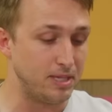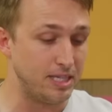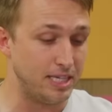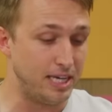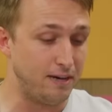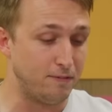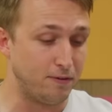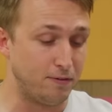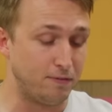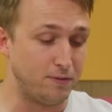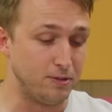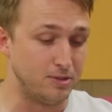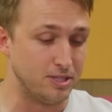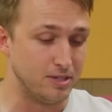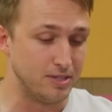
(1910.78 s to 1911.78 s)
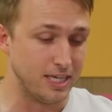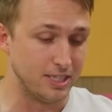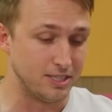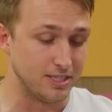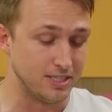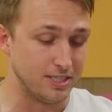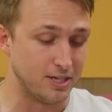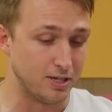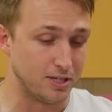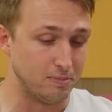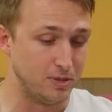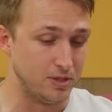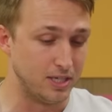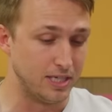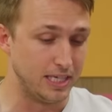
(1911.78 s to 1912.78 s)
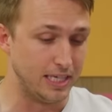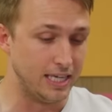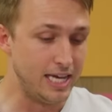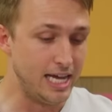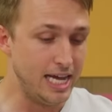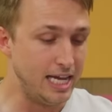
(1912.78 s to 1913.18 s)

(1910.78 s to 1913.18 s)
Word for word: the need for food donations in our community,